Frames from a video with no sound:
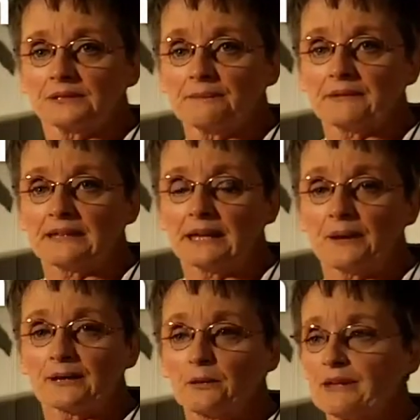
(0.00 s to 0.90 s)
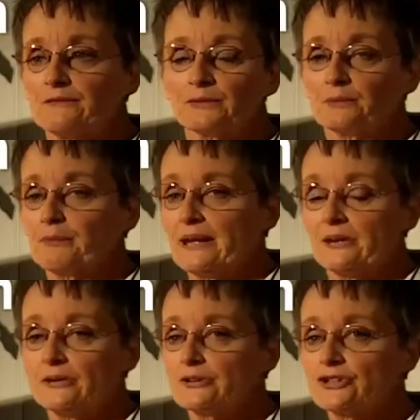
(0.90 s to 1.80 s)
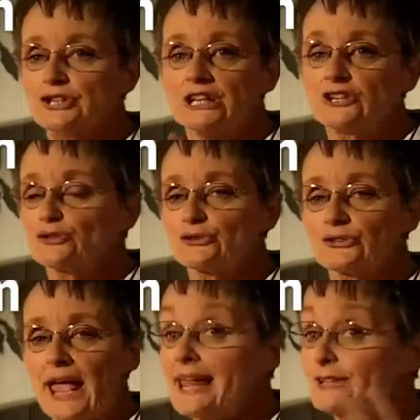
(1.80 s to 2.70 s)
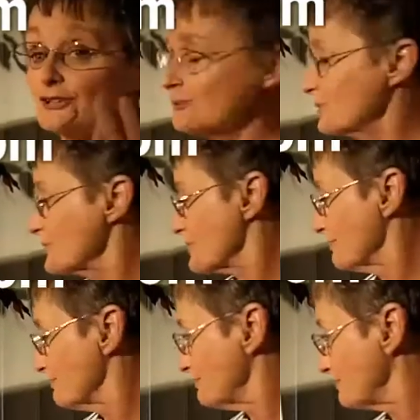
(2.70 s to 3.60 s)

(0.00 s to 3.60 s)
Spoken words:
something I recommend for parents, teachers, and tutors.